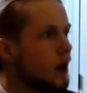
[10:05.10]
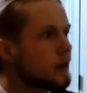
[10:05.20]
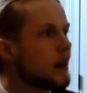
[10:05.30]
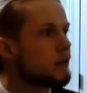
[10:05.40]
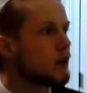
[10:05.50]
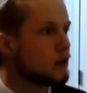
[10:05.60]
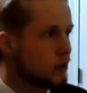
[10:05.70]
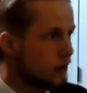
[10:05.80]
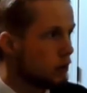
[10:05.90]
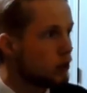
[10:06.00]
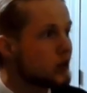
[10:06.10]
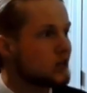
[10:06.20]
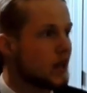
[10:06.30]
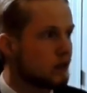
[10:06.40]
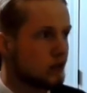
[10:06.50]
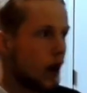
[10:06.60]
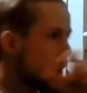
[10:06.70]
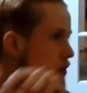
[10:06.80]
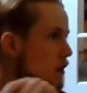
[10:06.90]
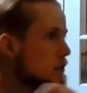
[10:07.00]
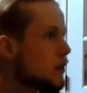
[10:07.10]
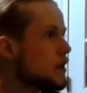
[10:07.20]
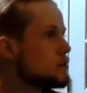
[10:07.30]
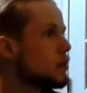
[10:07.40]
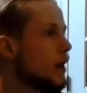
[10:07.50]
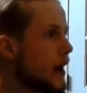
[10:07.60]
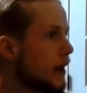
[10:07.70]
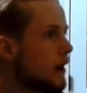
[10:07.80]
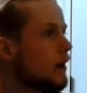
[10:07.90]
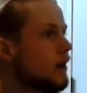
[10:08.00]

would have a sort of a preset strike zone for each player.